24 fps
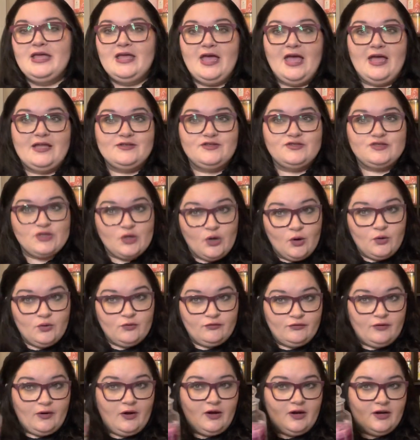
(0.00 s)
And so
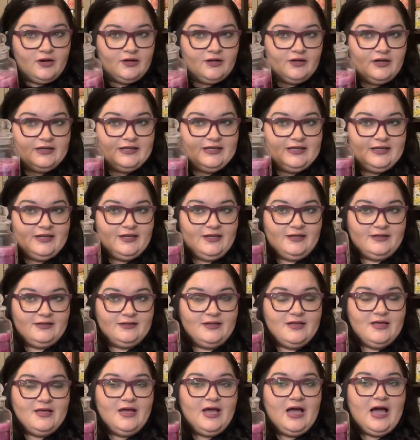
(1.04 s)
far, again,
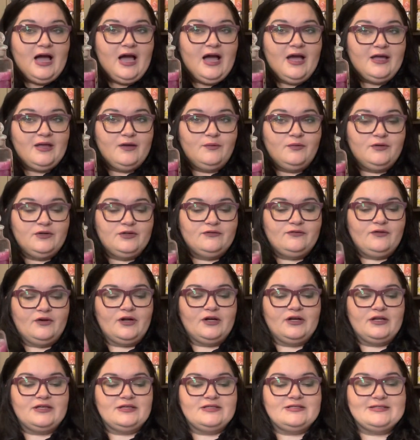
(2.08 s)
I would have
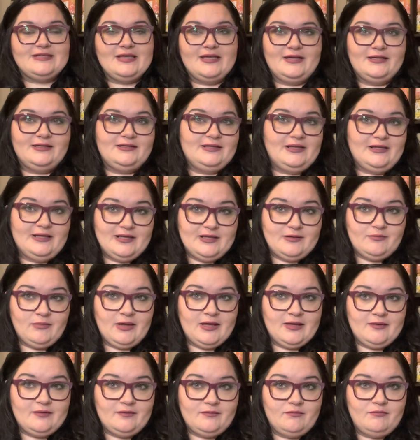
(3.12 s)
already said that in
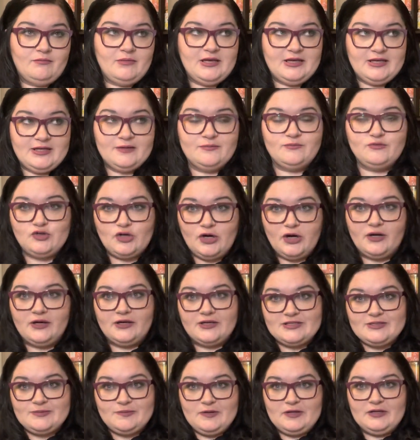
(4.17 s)
my medium jar
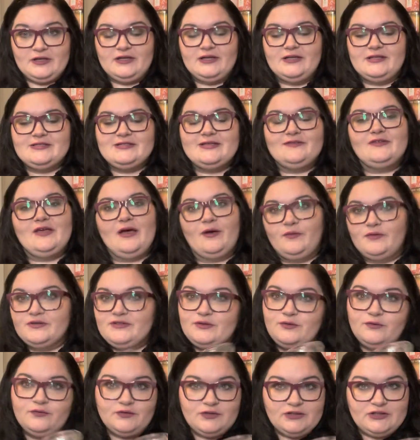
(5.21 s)
experience, and that was
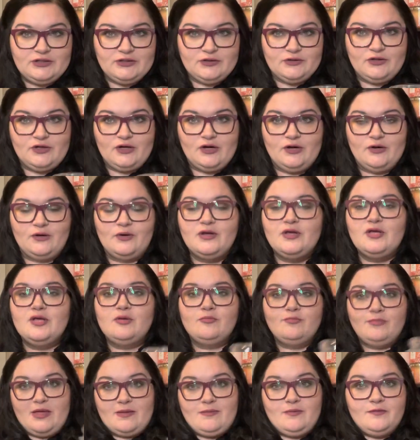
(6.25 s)
over a year ago,
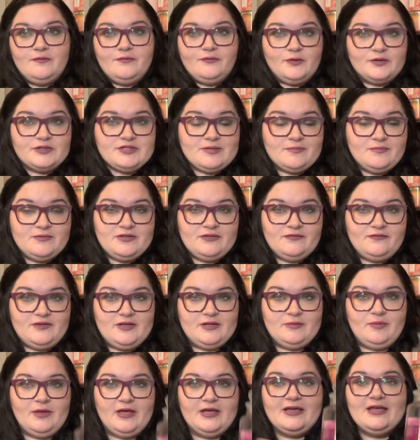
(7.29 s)
maybe before some of the
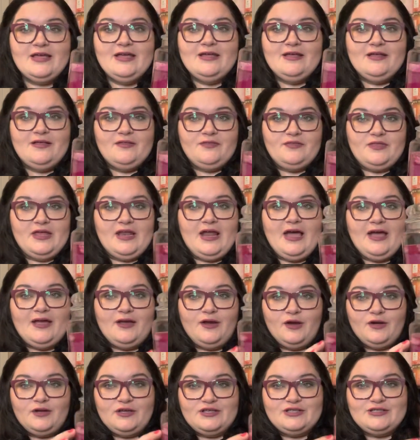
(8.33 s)
feedback, that I
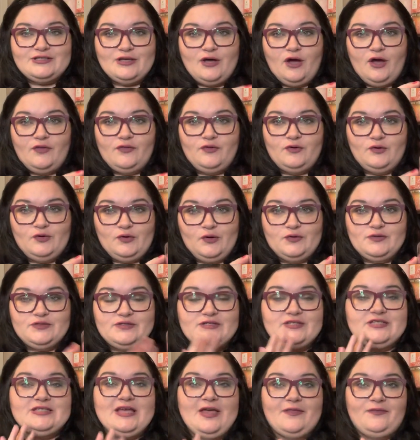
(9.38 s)
already saw the
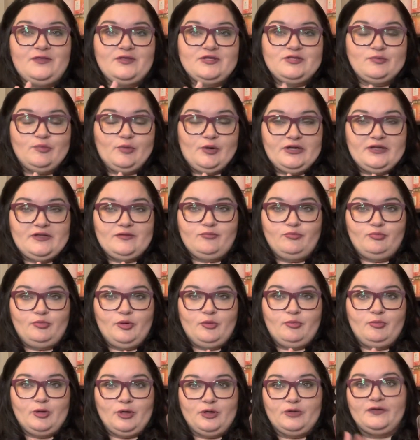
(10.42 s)
grossness at this point in the
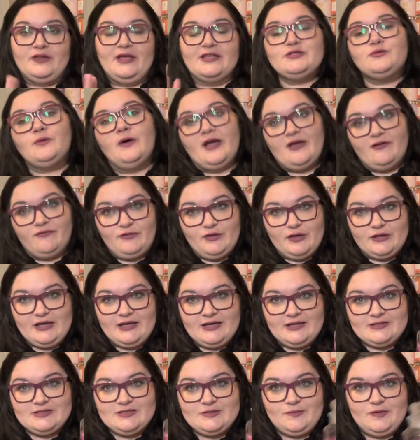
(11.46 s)
burn. That's why I feel like I
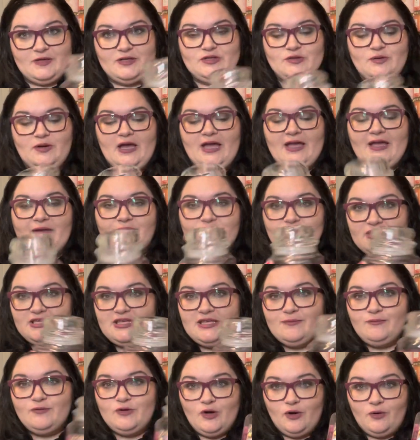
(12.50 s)
can speak to it. I have to
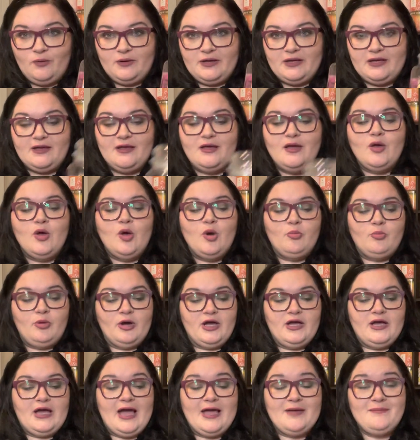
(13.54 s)
keep going,
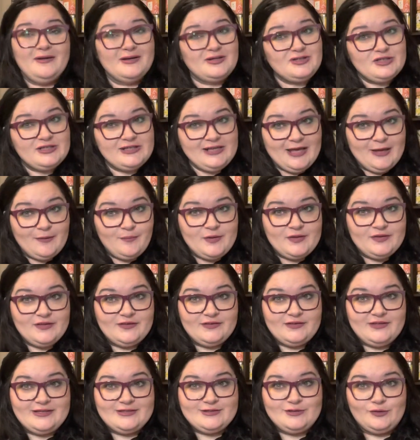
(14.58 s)
but I'm actually happy
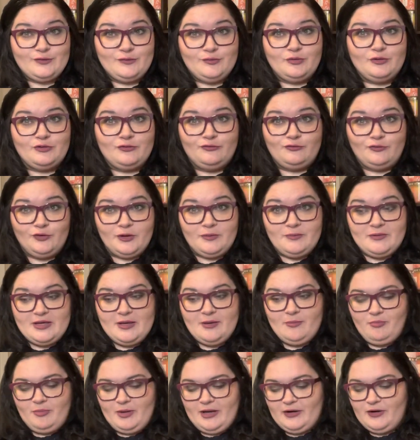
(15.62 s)
that these are
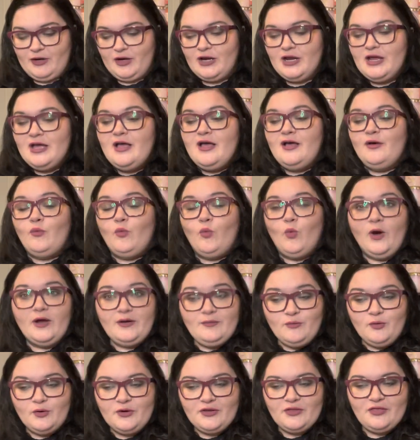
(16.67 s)
performing better.
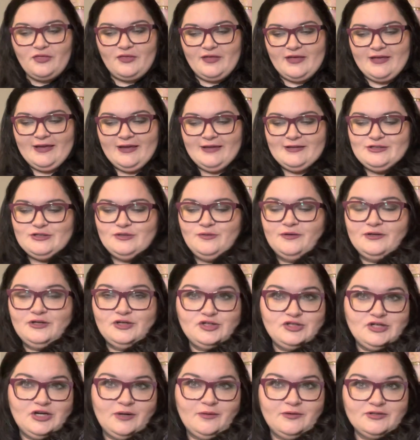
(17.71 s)
One more thing I do want to
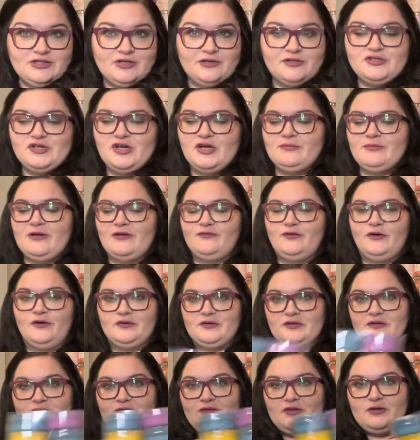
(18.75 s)
share, which I'll share in my full
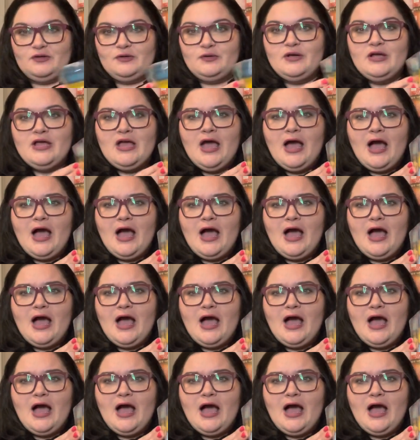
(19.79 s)
review.